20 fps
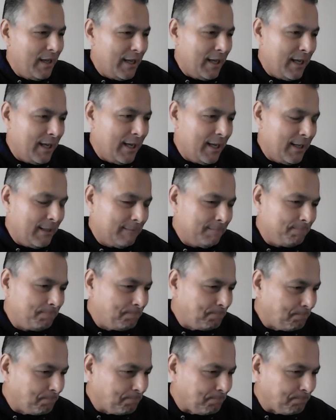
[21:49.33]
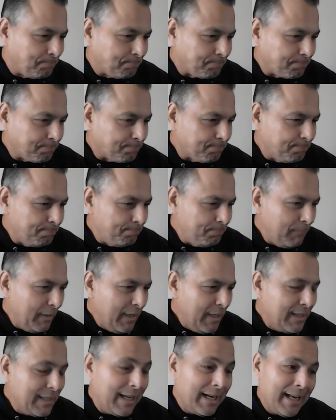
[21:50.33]
Um,
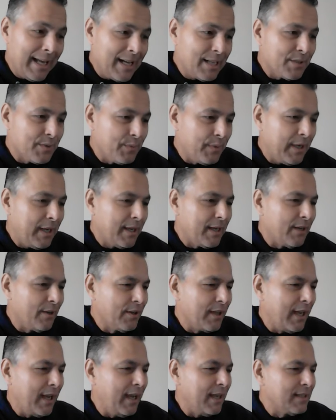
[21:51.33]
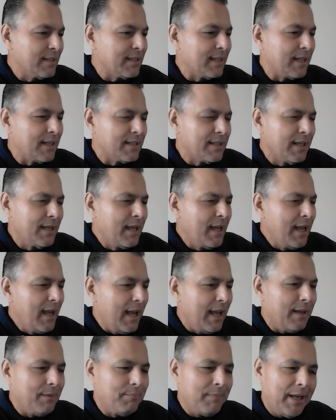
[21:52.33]
in that last week. Okay, and says,
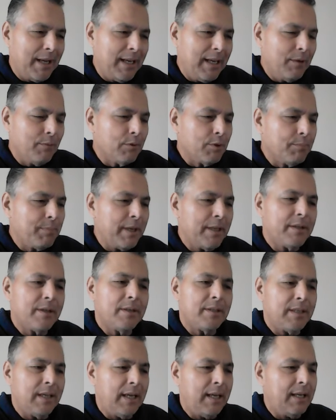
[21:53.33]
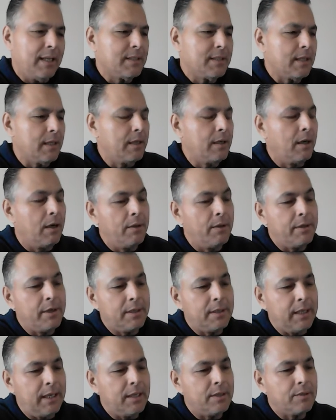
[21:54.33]
And many will be their deeds, and all
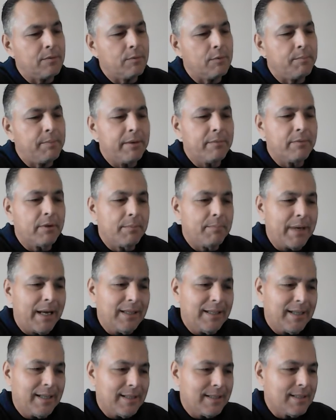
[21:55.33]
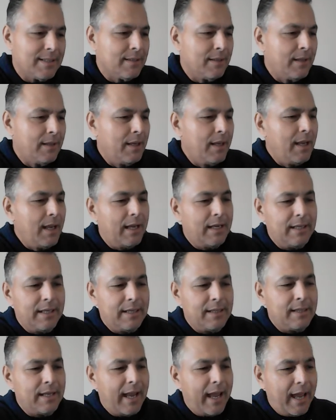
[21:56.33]
their deeds will be rebellious. And
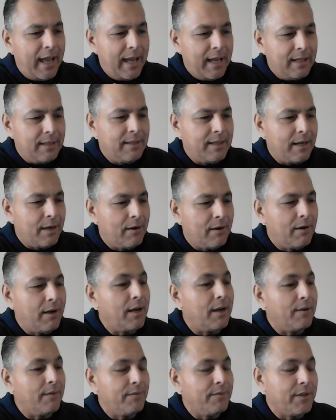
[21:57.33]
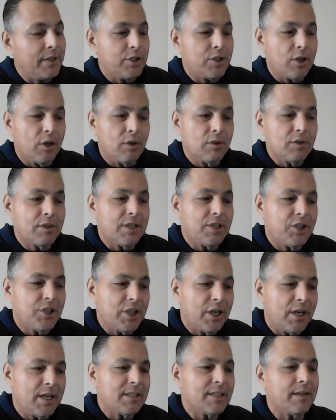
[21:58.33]
in the end thereof, the chosen
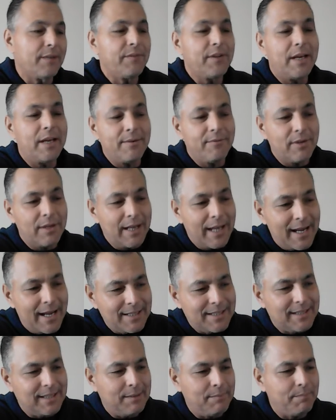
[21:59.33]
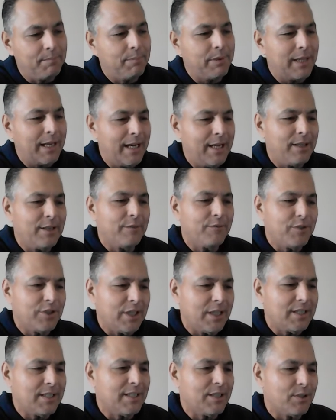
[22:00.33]
just of the everlasting plant of
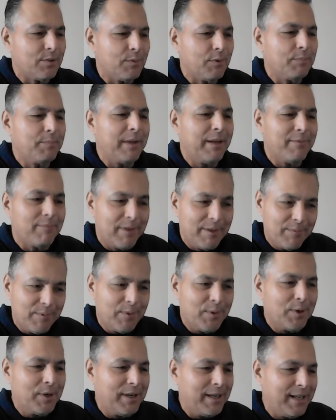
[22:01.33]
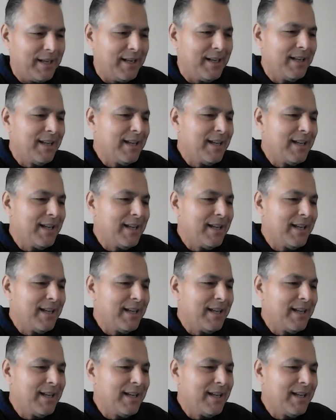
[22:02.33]
justice will be rewarded.